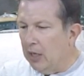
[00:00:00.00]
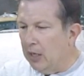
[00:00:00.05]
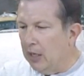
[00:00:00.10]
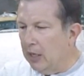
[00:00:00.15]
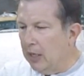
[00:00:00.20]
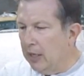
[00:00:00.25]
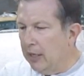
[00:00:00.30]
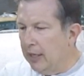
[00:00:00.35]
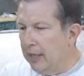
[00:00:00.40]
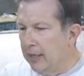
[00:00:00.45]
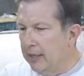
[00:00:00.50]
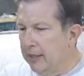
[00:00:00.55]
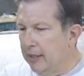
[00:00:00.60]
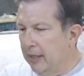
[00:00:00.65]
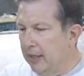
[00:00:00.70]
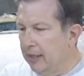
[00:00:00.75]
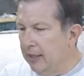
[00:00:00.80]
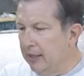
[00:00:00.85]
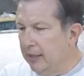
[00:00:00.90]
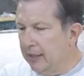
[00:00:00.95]
And
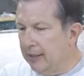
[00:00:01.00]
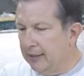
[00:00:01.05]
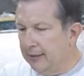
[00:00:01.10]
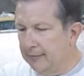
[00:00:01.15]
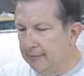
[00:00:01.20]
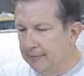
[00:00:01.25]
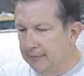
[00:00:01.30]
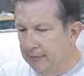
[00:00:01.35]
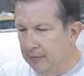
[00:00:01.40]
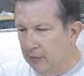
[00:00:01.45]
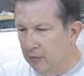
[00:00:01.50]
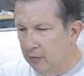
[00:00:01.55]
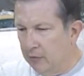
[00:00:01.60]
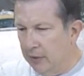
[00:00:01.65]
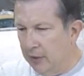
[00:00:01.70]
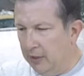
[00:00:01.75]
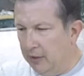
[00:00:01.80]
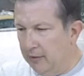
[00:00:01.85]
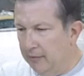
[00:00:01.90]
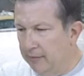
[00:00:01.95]
then,
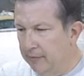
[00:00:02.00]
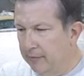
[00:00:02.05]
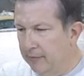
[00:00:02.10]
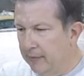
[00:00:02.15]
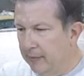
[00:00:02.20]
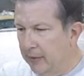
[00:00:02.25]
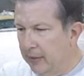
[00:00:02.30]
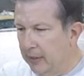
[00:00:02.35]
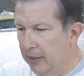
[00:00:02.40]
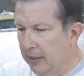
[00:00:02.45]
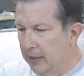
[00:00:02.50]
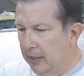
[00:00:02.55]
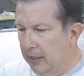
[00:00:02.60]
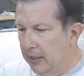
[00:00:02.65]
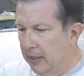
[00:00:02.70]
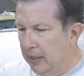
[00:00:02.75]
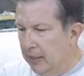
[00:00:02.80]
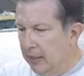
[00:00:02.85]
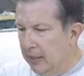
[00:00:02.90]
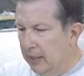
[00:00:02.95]
well,
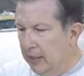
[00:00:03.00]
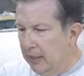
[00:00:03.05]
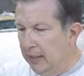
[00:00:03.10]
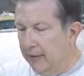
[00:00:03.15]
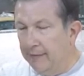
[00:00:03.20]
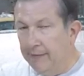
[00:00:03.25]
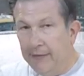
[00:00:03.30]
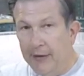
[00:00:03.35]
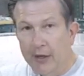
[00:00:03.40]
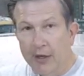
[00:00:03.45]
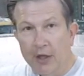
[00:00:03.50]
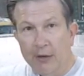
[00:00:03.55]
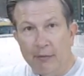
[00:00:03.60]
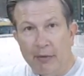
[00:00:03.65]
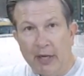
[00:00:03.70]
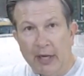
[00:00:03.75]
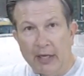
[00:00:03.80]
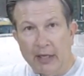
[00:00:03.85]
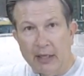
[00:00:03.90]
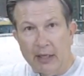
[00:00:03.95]
it fit on the
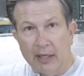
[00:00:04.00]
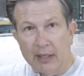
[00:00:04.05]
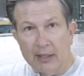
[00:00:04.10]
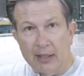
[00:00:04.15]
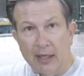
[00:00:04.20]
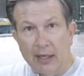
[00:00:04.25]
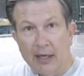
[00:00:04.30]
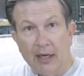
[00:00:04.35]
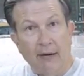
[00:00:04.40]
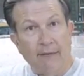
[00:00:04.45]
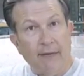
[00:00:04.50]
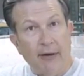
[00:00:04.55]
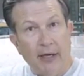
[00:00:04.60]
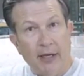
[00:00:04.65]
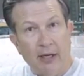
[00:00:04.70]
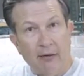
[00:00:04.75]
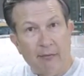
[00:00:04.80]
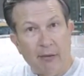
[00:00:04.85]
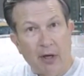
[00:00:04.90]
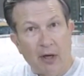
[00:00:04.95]
bike nicely enough, I
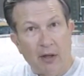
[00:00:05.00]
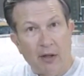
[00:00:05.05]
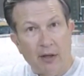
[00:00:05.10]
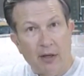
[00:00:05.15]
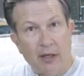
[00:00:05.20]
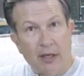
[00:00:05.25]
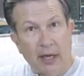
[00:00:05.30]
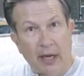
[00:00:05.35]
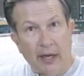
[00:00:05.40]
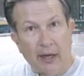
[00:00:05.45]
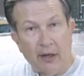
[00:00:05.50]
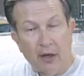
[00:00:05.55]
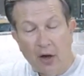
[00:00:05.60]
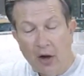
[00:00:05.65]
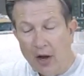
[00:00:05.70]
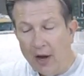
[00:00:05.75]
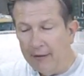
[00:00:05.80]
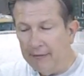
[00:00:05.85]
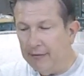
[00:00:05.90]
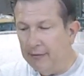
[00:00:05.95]
didn't bother to take it
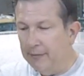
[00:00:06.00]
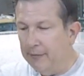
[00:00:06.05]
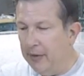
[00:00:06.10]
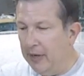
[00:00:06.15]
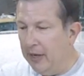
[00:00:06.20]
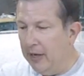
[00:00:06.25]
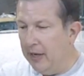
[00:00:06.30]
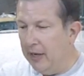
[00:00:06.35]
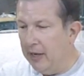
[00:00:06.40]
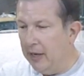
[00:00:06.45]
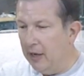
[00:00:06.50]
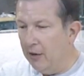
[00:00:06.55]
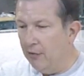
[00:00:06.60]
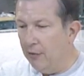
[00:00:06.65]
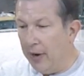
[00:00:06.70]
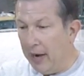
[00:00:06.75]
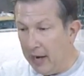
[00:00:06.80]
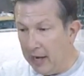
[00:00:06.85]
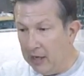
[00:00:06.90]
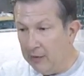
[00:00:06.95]
off. And it
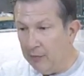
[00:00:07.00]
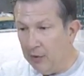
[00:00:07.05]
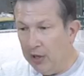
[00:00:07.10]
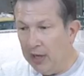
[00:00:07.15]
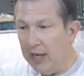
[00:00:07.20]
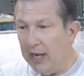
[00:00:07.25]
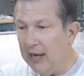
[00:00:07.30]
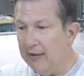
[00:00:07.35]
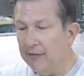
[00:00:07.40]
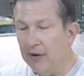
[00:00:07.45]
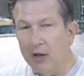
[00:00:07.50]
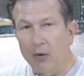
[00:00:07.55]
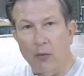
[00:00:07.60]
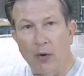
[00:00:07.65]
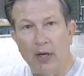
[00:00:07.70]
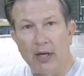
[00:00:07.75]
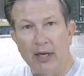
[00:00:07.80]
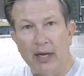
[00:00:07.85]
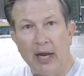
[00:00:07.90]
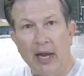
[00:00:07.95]
rained pretty heavily
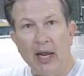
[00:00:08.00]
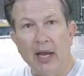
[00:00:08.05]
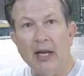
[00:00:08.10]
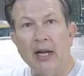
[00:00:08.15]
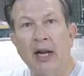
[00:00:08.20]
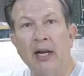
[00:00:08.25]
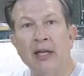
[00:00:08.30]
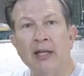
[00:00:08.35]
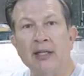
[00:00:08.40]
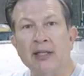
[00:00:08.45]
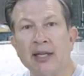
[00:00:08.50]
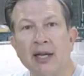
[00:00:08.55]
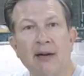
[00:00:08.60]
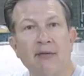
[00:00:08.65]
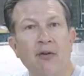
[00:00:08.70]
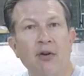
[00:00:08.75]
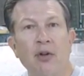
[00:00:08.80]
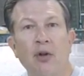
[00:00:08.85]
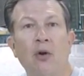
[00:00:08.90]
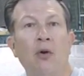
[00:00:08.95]
one day, and I
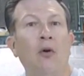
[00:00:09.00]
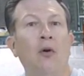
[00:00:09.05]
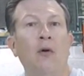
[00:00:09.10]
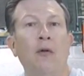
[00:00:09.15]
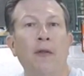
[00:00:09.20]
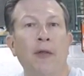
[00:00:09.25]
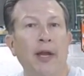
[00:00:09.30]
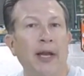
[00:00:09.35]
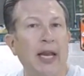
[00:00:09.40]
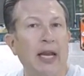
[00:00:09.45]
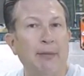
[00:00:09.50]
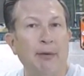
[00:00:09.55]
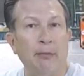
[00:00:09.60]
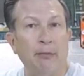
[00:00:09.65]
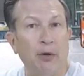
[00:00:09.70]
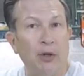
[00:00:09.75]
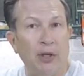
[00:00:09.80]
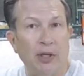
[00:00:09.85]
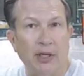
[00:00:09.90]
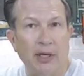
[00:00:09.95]
discovered the whole thing had been
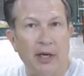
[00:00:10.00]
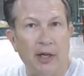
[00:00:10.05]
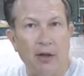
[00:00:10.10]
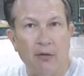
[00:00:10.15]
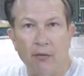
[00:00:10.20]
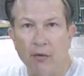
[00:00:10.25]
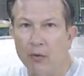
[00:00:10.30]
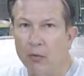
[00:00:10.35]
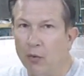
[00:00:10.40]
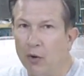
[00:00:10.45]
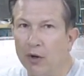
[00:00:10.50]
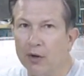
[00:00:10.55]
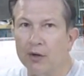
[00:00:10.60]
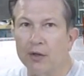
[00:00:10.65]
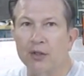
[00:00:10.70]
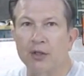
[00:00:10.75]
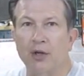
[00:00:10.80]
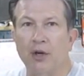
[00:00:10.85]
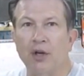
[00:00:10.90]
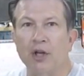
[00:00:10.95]
put together with
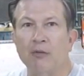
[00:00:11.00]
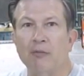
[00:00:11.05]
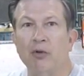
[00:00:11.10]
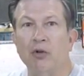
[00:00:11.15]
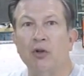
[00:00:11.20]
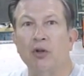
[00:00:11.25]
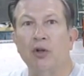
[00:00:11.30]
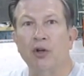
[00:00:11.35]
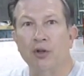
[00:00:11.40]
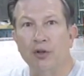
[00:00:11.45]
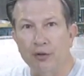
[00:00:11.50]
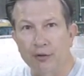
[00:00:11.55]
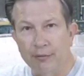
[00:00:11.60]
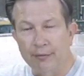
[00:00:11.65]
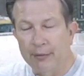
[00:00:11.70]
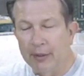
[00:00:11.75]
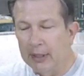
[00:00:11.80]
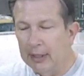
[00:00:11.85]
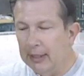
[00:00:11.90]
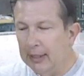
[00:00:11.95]
water-soluble glue.
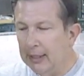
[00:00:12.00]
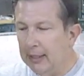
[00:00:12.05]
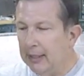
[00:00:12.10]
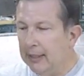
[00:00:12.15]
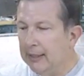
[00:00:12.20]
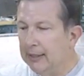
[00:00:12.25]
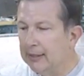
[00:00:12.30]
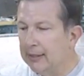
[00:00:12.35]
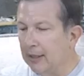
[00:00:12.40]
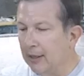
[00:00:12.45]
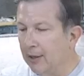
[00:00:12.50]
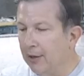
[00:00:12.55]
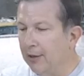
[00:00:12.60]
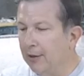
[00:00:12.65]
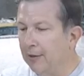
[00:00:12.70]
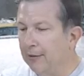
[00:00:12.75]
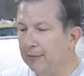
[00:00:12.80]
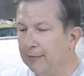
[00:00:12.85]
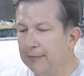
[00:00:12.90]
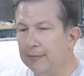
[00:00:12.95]

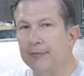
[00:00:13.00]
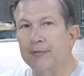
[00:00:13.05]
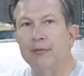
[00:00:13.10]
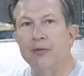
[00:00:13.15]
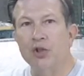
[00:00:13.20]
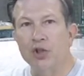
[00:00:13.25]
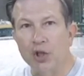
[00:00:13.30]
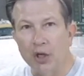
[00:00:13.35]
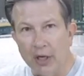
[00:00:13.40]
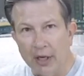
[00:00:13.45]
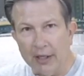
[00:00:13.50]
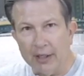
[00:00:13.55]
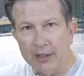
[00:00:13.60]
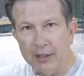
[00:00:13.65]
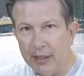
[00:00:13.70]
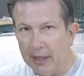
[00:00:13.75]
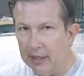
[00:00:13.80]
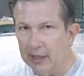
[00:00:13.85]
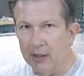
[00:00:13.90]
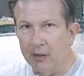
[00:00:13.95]
So, shucks,
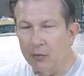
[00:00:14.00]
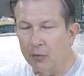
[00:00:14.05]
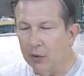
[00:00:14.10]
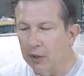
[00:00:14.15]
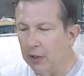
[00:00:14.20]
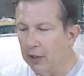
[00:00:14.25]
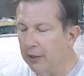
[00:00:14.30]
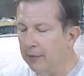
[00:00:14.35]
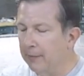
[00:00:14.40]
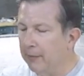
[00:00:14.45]
that didn't work.